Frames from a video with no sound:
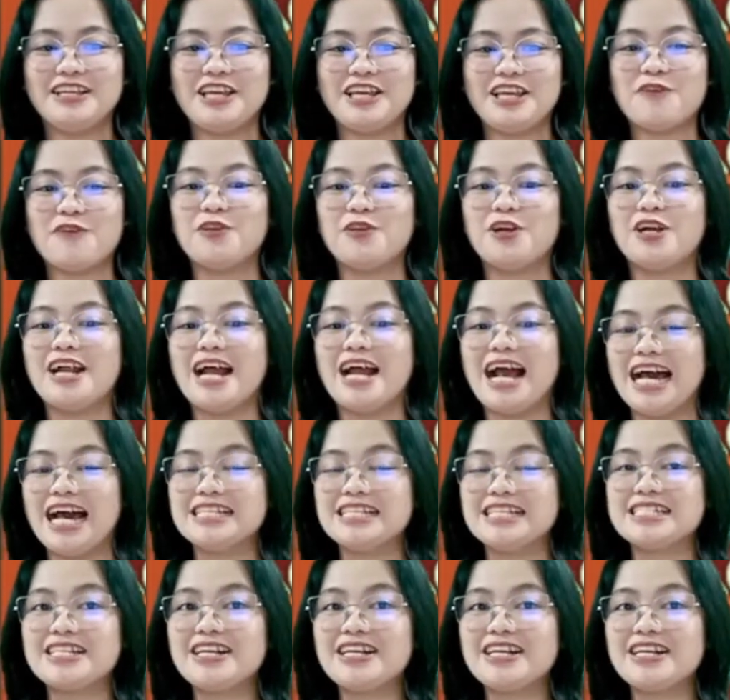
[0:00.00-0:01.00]
If your
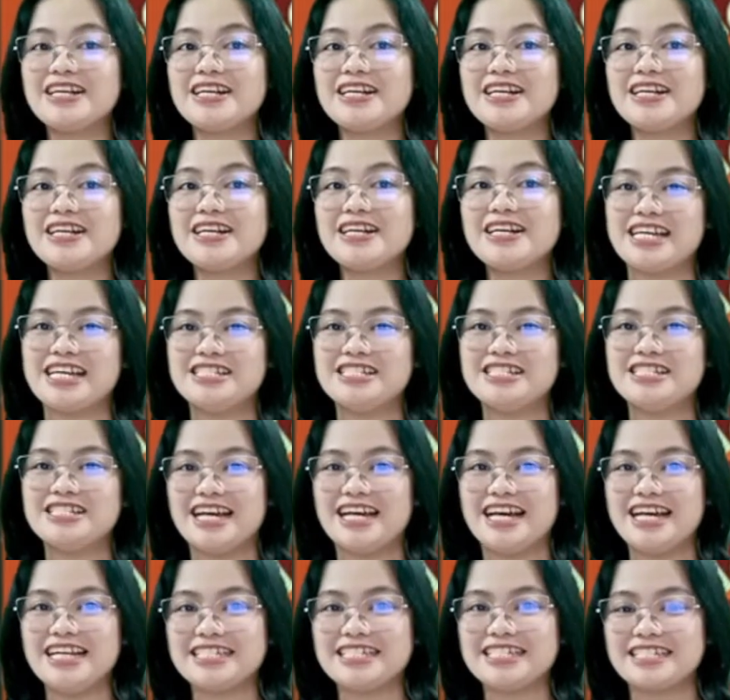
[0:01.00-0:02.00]
answer is
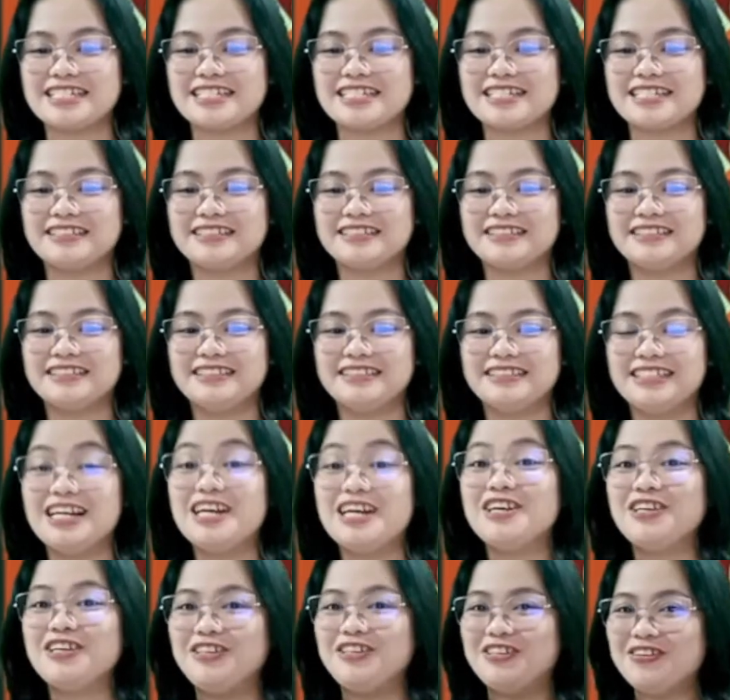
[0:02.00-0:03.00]
changes,
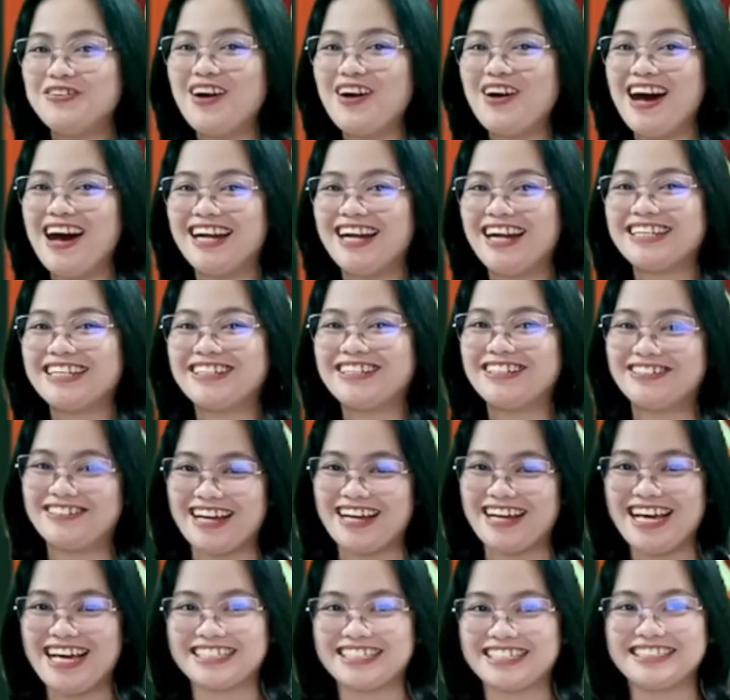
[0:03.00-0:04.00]
you are
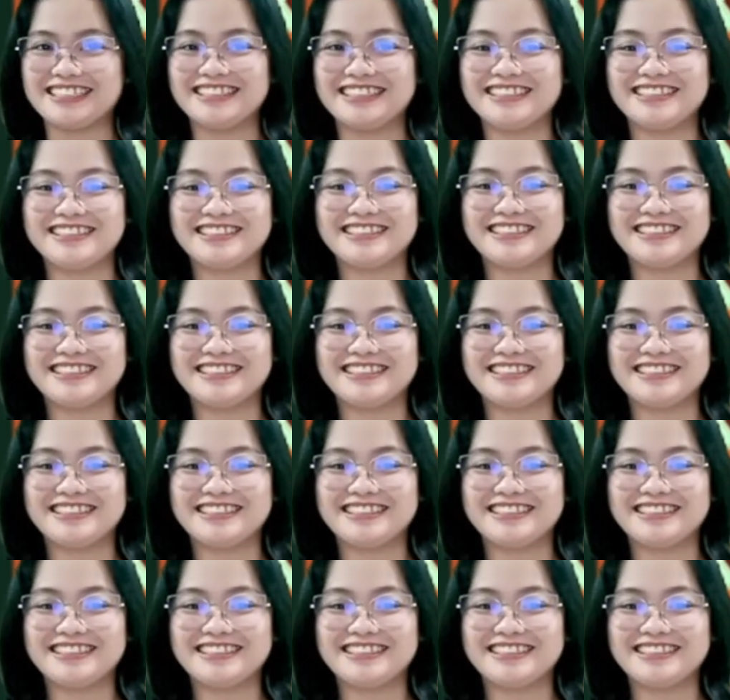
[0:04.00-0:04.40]
correct!